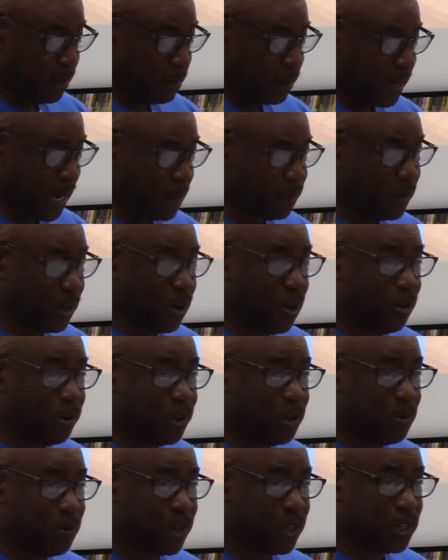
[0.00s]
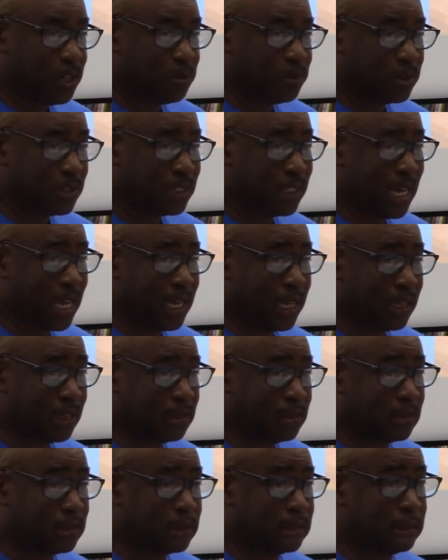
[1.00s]
but I'm the only one who will say it."
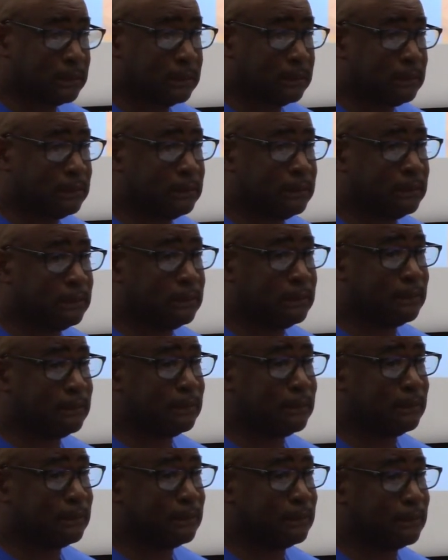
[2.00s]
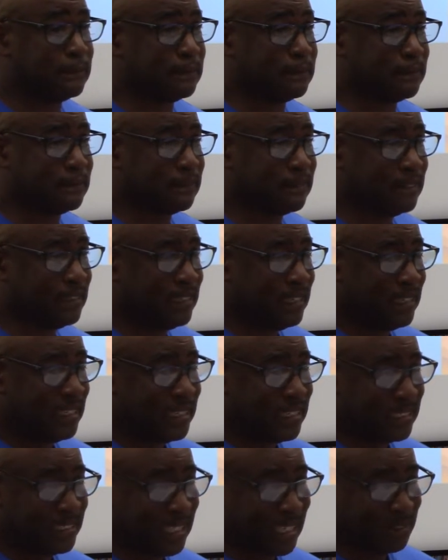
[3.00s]
Ooh,
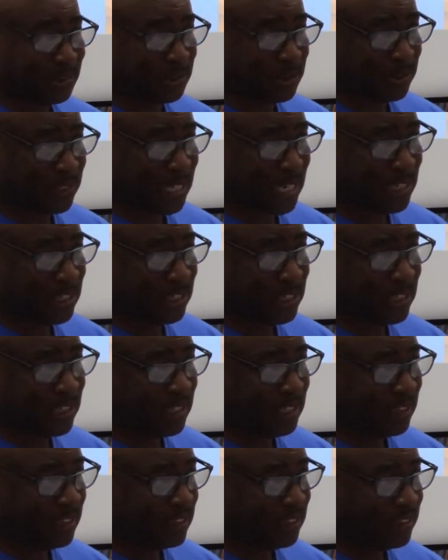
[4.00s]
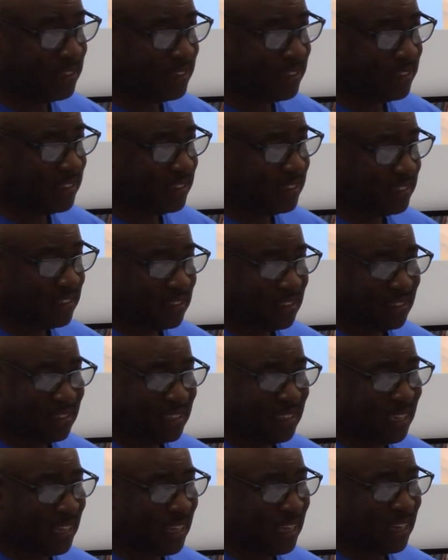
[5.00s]
is that true? Is that good?
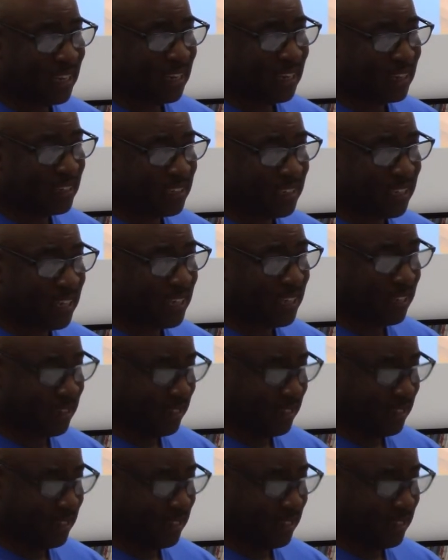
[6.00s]
No. Yeah, yeah,